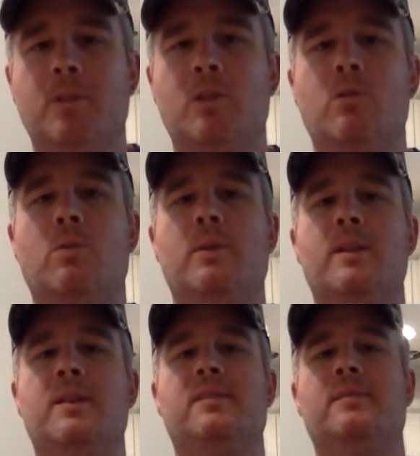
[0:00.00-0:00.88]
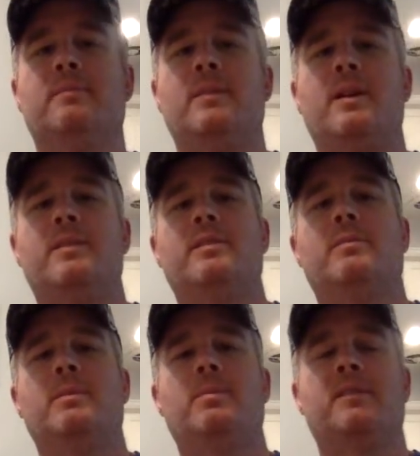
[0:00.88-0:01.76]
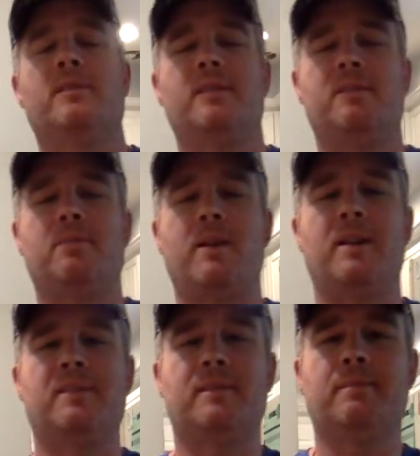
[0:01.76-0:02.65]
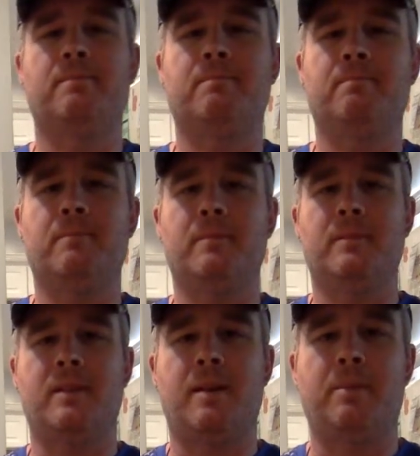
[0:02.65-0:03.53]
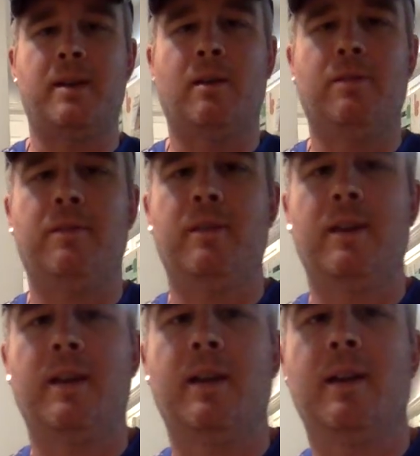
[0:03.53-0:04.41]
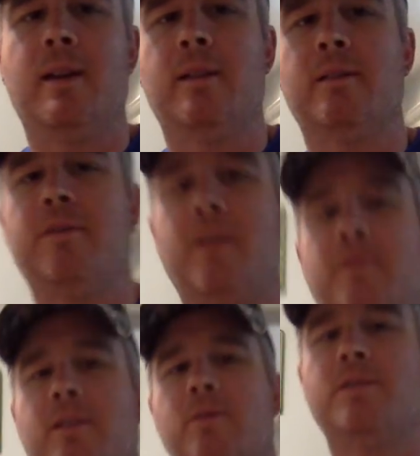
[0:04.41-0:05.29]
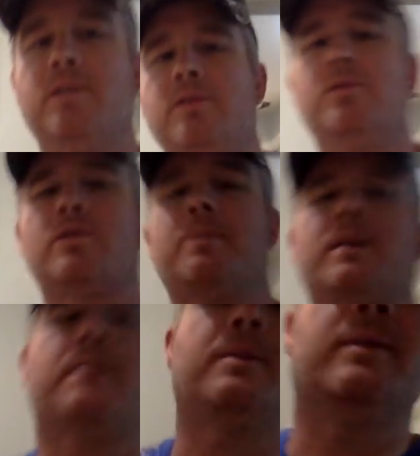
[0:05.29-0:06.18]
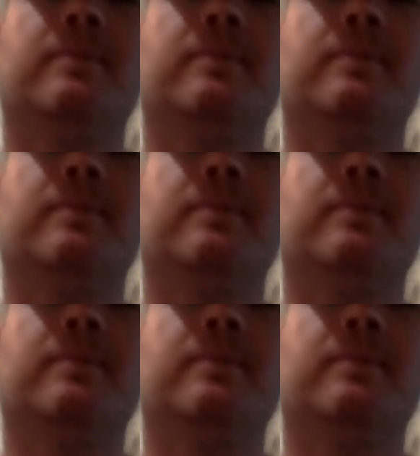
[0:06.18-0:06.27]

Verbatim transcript: Google one of these. I think you'll be pleasantly surprised. Happy health, and if you have any questions, drop a comment.